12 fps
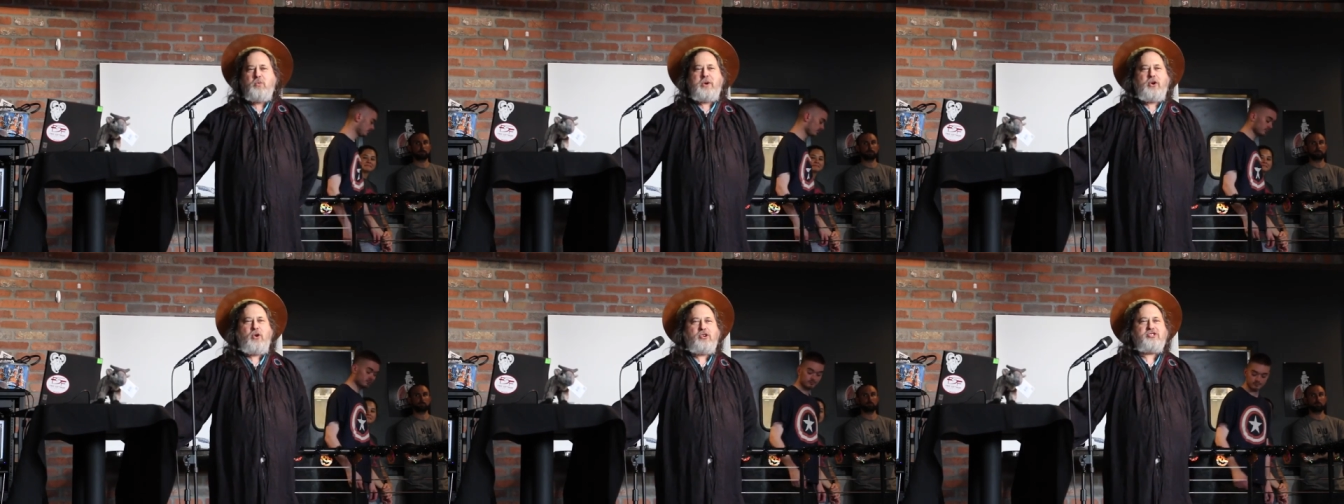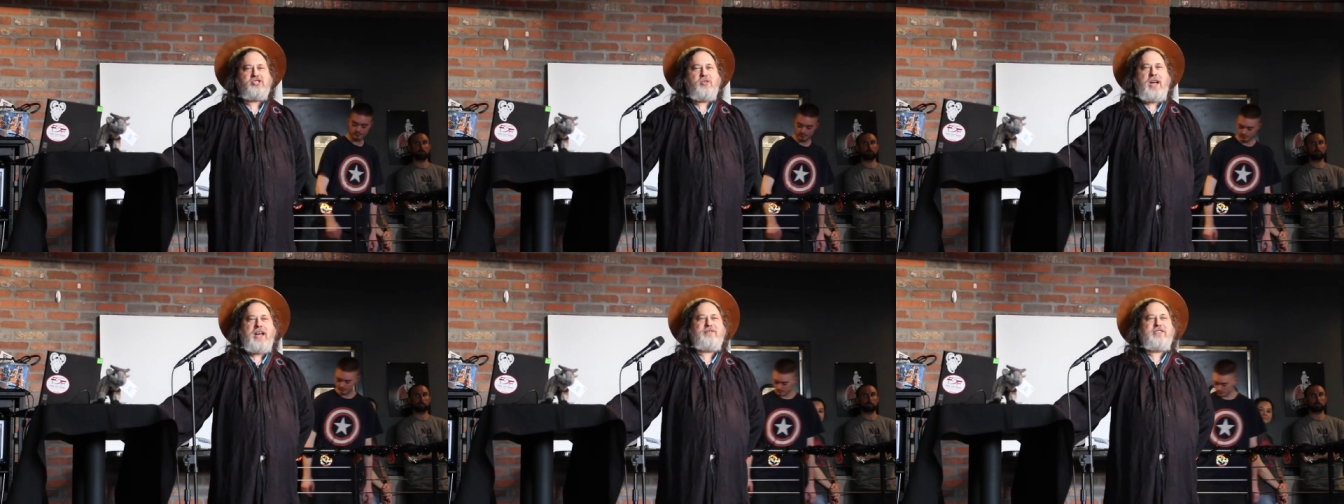we
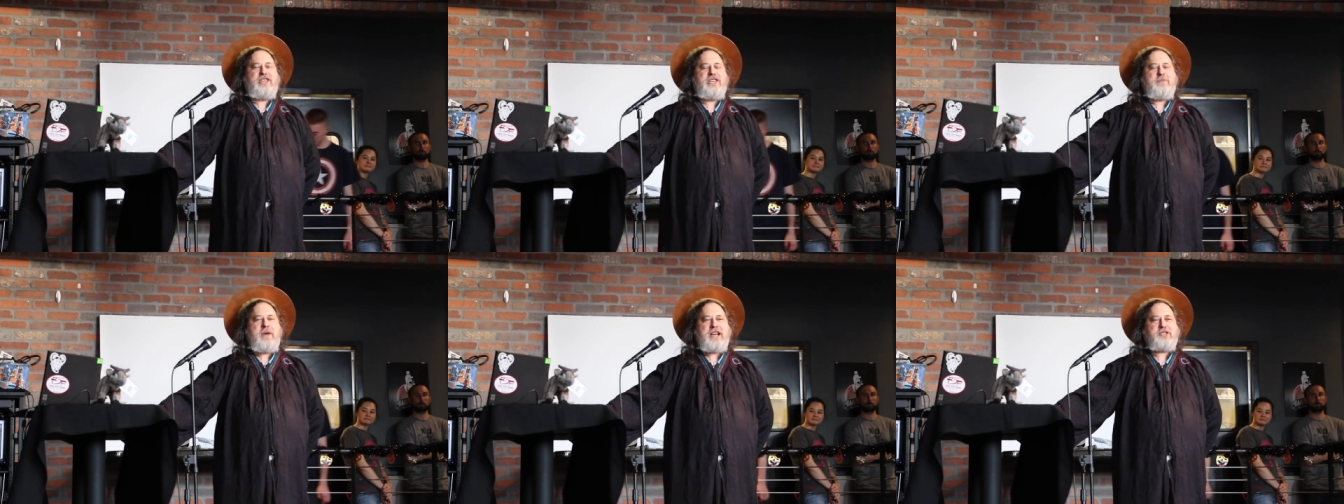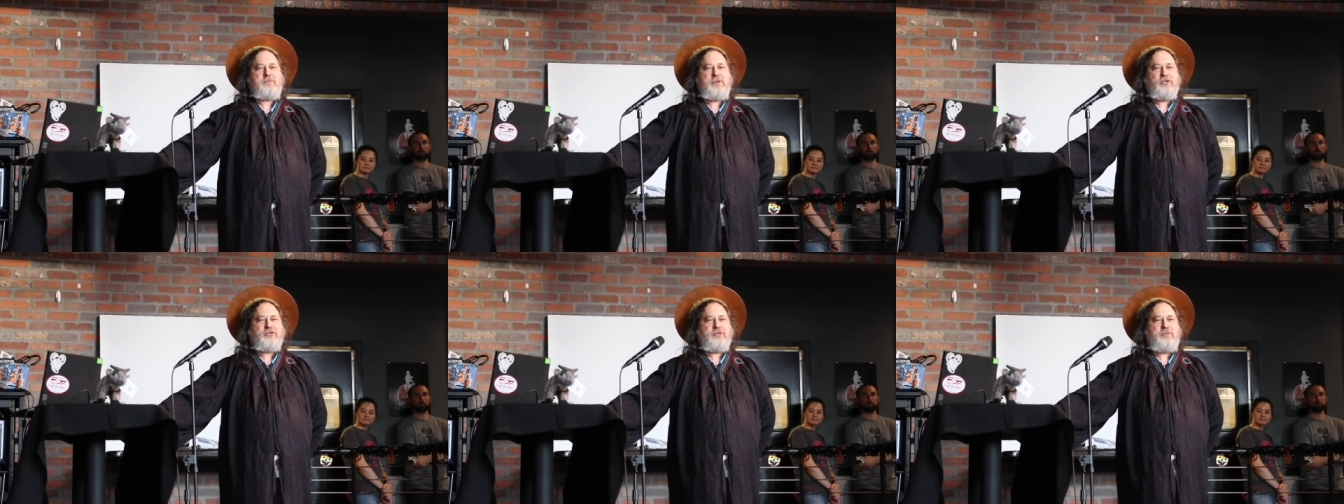also have the Emacs
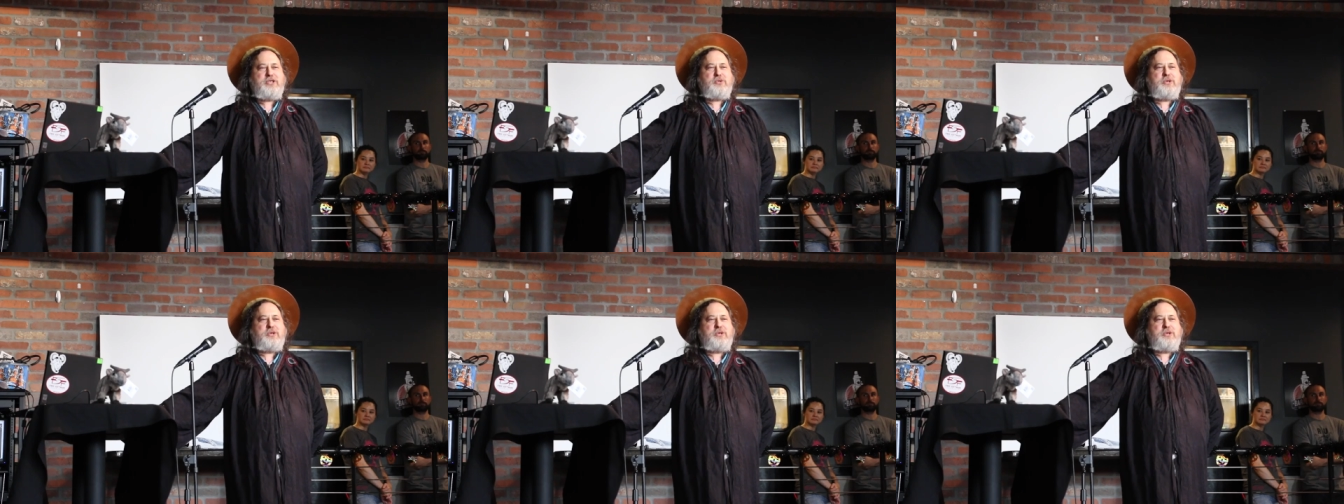pilgrimage,